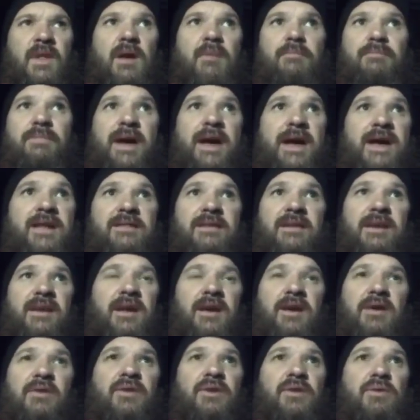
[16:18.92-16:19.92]
bad thing.
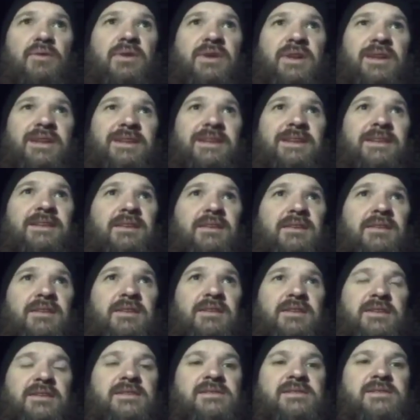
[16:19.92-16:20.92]
I don't know what the deal
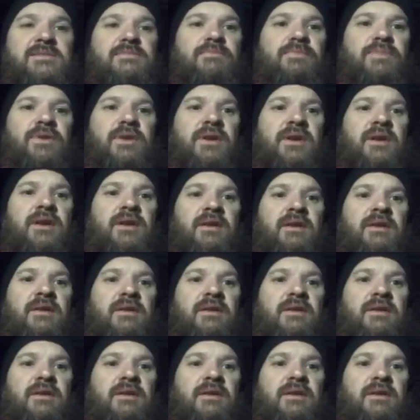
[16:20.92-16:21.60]
is, but